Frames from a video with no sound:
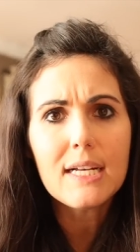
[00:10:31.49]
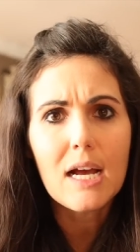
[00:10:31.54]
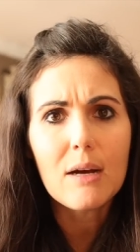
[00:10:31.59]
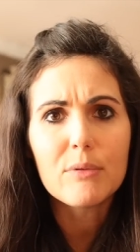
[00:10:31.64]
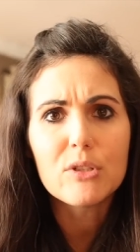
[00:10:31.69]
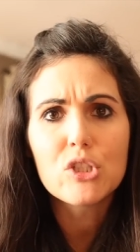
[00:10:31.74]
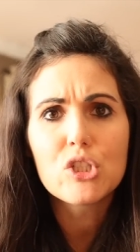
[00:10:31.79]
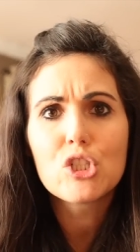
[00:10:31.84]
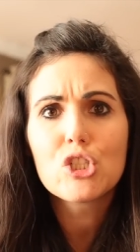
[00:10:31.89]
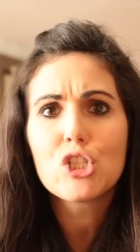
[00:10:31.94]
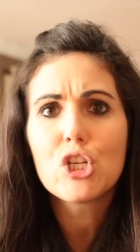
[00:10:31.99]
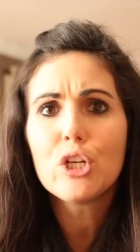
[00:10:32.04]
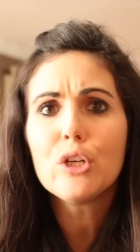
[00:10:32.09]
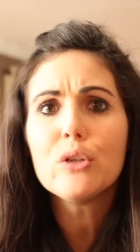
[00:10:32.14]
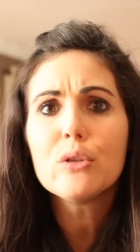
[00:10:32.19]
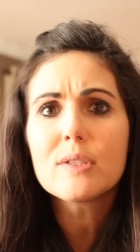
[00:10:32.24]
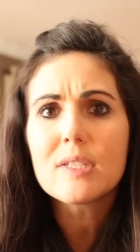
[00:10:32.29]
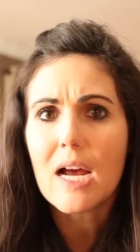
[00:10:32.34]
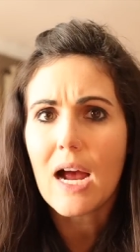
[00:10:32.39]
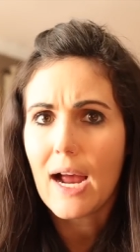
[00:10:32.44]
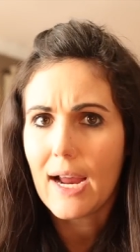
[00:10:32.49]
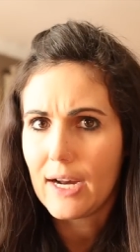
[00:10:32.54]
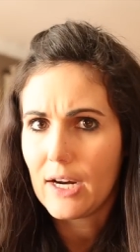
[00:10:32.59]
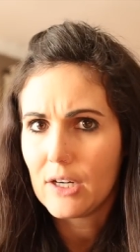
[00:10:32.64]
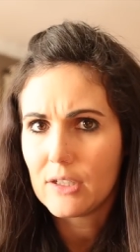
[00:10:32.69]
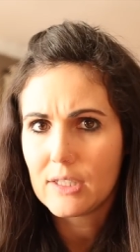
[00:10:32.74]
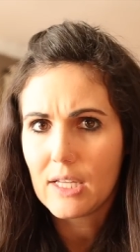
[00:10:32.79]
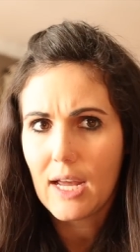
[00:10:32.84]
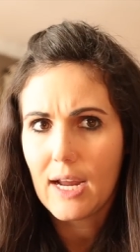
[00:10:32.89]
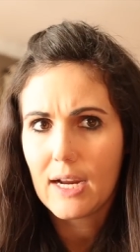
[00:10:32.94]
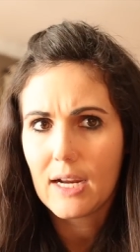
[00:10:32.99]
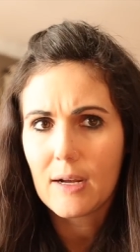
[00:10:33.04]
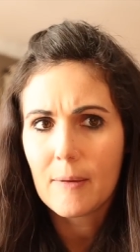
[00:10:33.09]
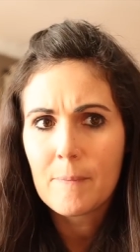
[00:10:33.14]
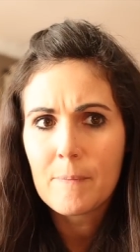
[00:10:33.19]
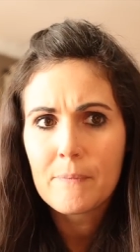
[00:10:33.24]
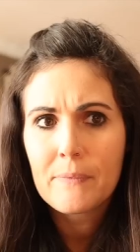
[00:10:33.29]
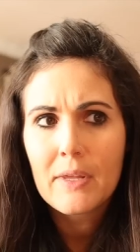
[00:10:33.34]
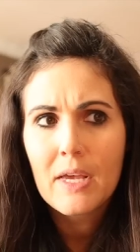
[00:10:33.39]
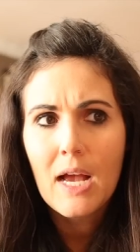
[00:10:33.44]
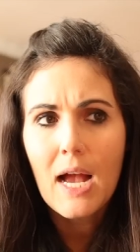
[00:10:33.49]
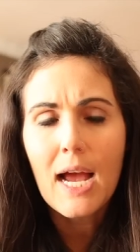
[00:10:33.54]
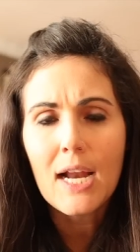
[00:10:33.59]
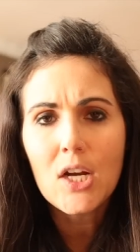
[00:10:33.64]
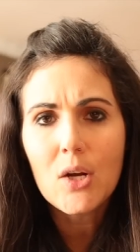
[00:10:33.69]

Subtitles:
I was too tired. Like, I